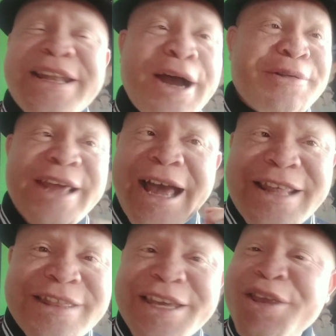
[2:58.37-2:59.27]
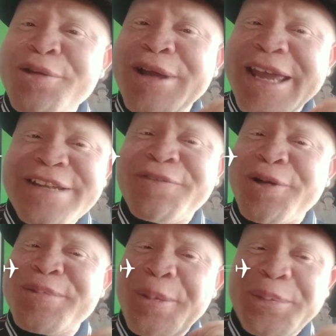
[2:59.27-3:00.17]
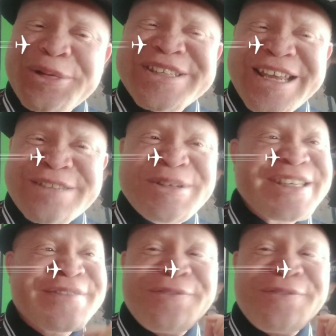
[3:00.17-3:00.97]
Now, the other thing you get from the process, which is